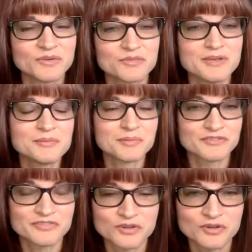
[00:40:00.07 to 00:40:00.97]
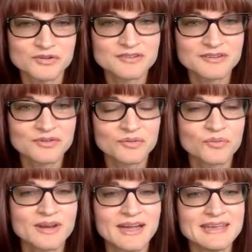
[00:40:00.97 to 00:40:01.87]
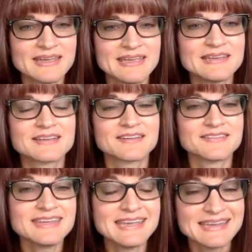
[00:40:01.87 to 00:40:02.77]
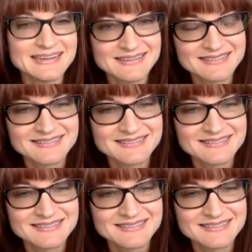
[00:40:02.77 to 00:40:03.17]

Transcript: with people food, when I eat clean,